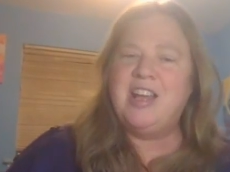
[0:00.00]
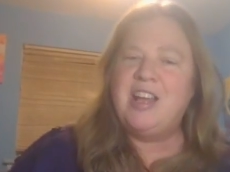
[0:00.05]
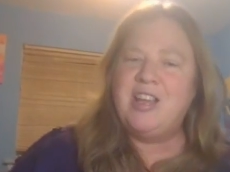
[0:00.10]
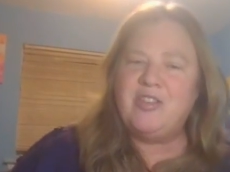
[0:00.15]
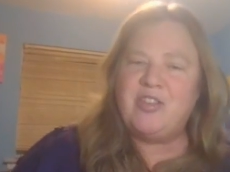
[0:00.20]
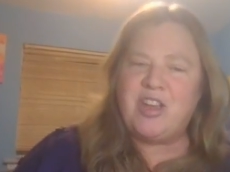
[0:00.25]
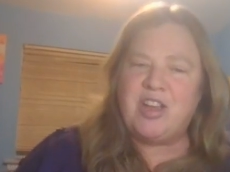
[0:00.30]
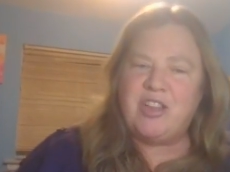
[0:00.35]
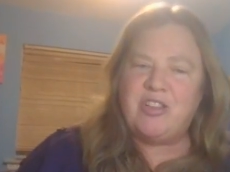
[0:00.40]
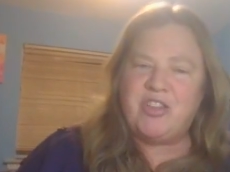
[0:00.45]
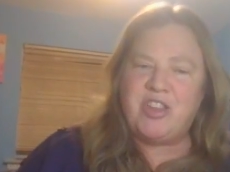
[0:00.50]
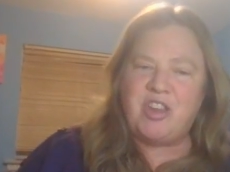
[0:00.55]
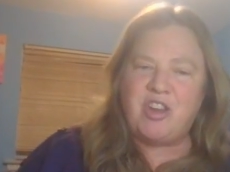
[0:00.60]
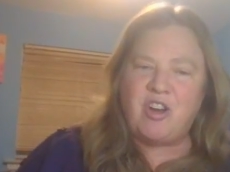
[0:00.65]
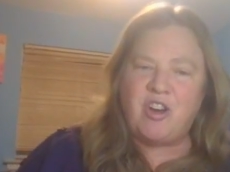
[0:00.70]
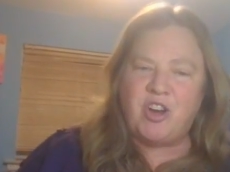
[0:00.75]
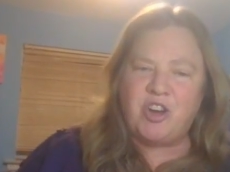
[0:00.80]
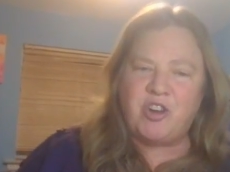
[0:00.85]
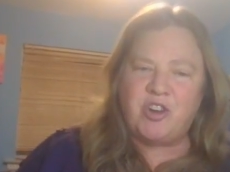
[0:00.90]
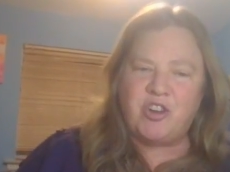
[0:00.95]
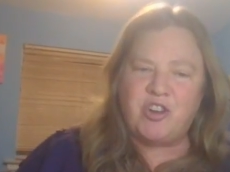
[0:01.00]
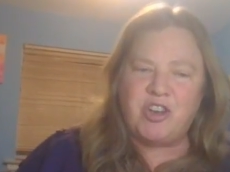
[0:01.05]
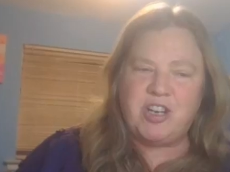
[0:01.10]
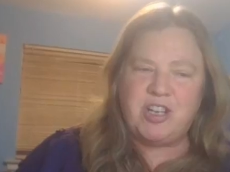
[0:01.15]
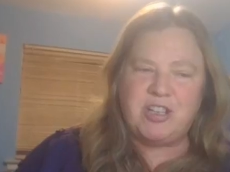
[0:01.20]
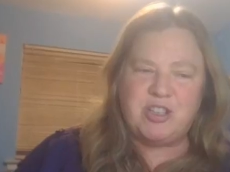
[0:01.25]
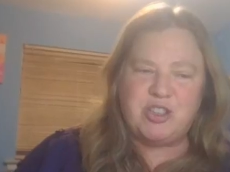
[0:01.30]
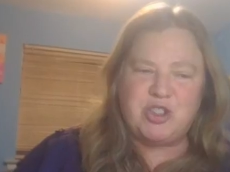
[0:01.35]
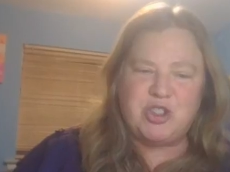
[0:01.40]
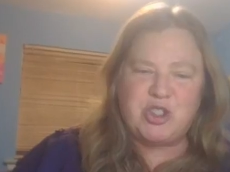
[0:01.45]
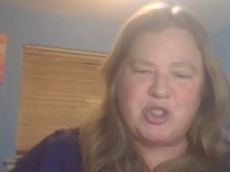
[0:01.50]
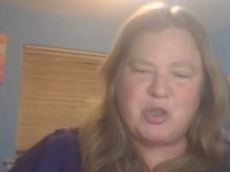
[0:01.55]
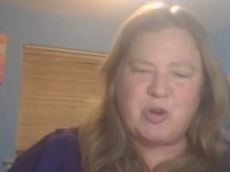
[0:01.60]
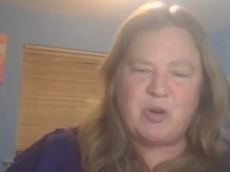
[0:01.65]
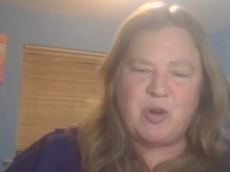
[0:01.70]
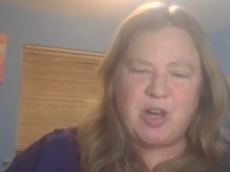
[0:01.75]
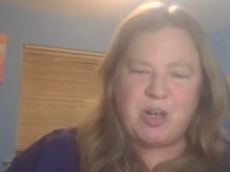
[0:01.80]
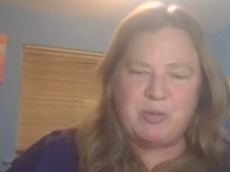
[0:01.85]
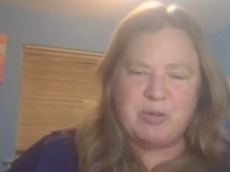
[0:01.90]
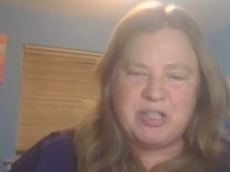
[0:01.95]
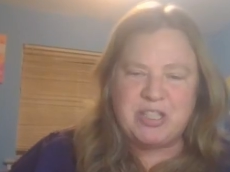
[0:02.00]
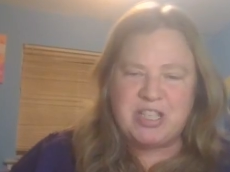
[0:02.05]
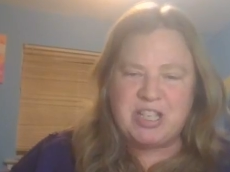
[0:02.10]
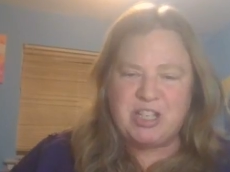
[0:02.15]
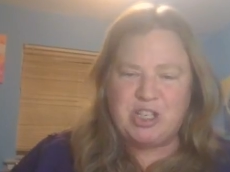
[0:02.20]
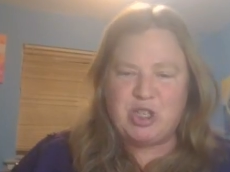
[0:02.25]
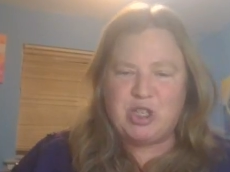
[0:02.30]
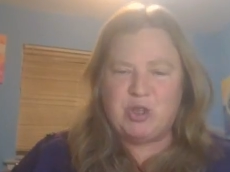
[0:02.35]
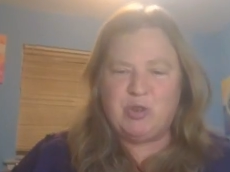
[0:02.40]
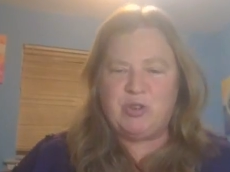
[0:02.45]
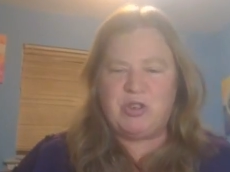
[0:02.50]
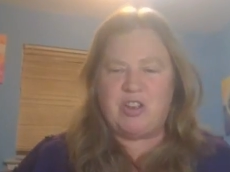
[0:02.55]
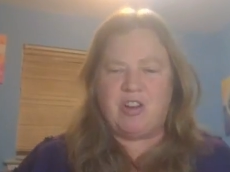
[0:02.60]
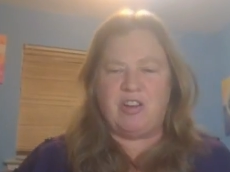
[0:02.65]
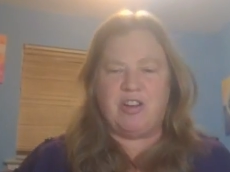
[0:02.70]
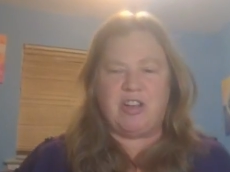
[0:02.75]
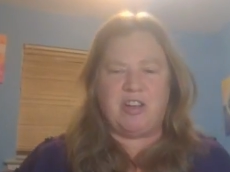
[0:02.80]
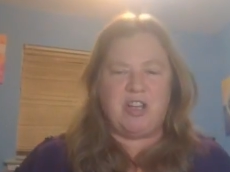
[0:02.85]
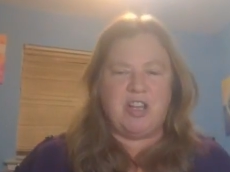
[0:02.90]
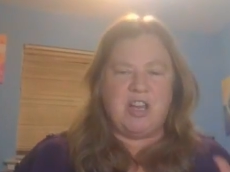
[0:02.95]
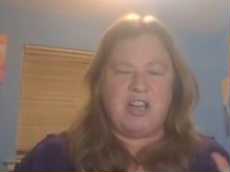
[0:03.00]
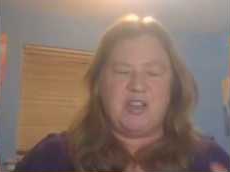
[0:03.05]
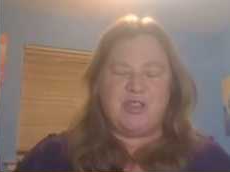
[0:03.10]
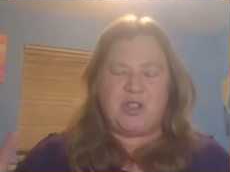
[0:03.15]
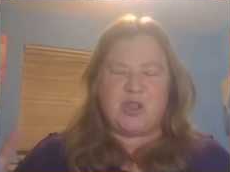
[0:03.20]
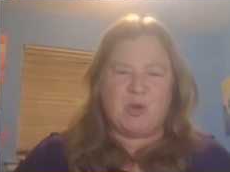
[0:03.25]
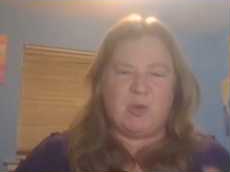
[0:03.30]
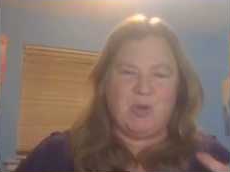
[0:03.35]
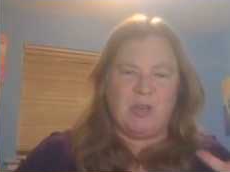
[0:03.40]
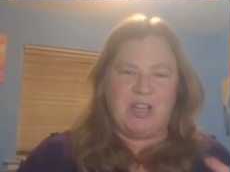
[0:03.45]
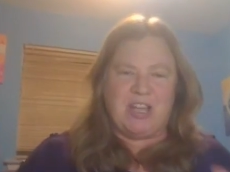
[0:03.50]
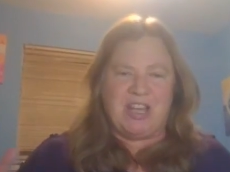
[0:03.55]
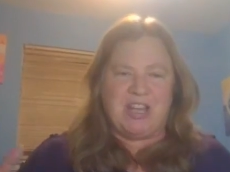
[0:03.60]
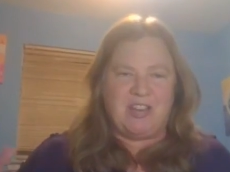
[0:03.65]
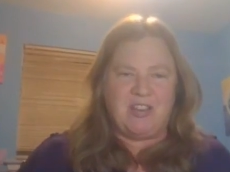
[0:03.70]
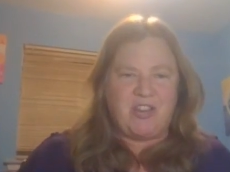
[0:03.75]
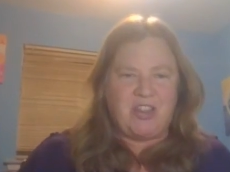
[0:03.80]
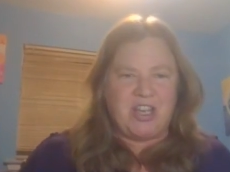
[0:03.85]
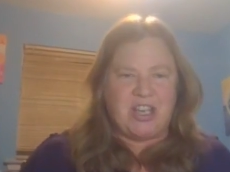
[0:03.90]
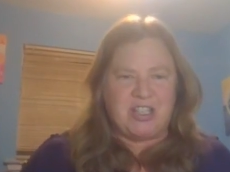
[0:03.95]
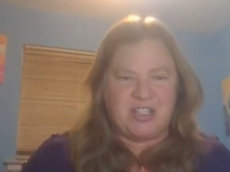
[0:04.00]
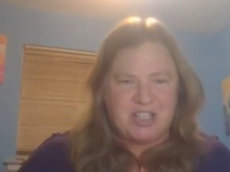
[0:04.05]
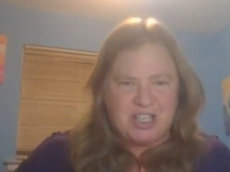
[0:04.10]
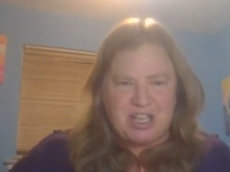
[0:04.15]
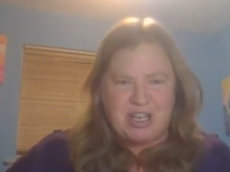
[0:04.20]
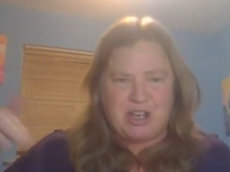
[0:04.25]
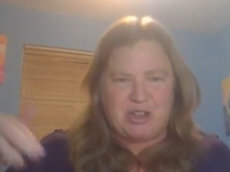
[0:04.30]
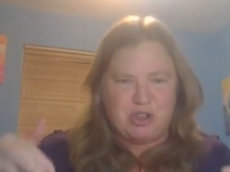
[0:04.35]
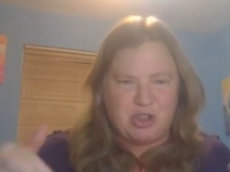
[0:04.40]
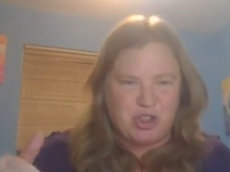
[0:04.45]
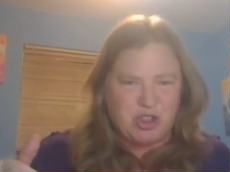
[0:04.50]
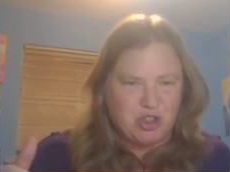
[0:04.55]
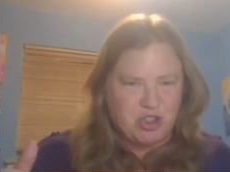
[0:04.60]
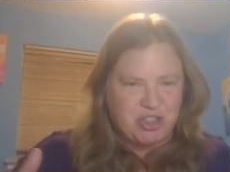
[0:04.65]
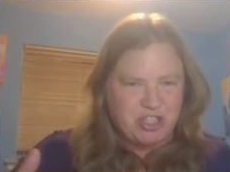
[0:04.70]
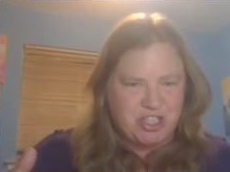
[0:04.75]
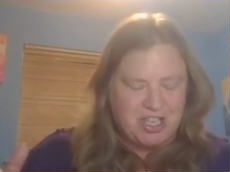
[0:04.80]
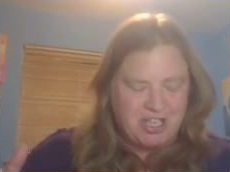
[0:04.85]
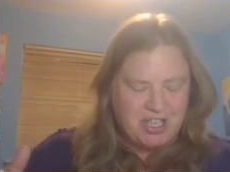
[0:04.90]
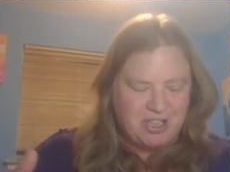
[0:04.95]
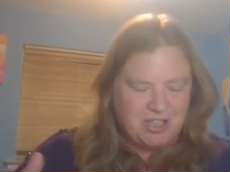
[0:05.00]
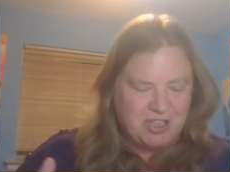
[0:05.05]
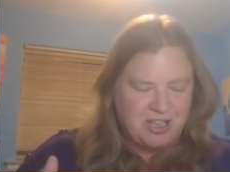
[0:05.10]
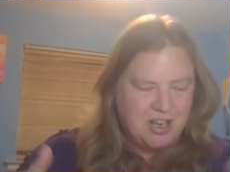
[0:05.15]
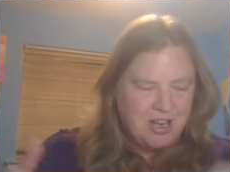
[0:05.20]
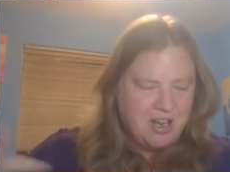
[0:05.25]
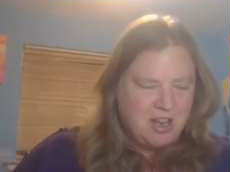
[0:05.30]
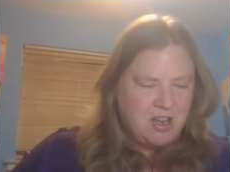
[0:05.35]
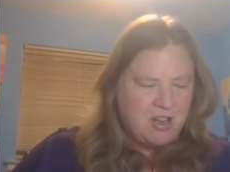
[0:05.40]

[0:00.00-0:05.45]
that the otter is. So I would say to you, Donna, don't let things get under your skin.